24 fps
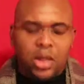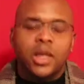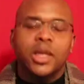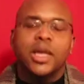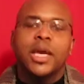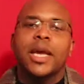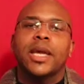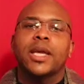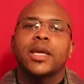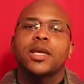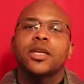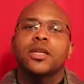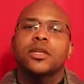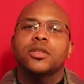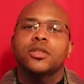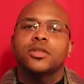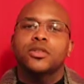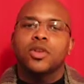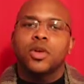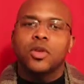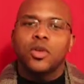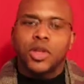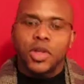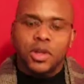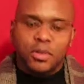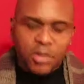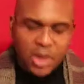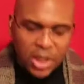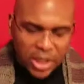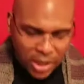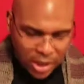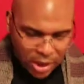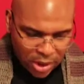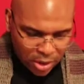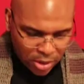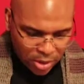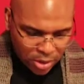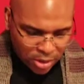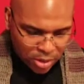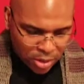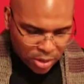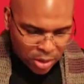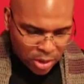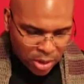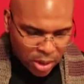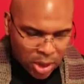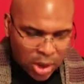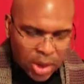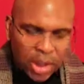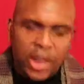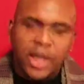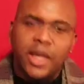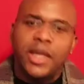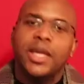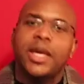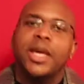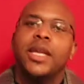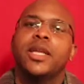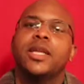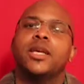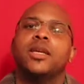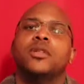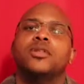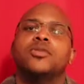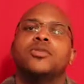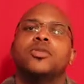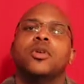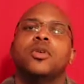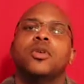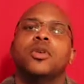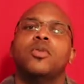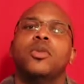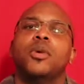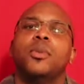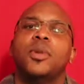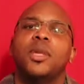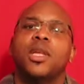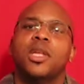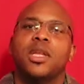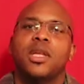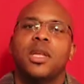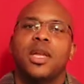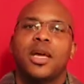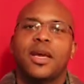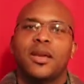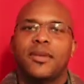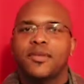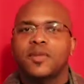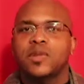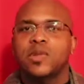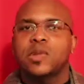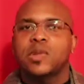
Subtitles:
got to get control of your money, and you got to get control of women in your life.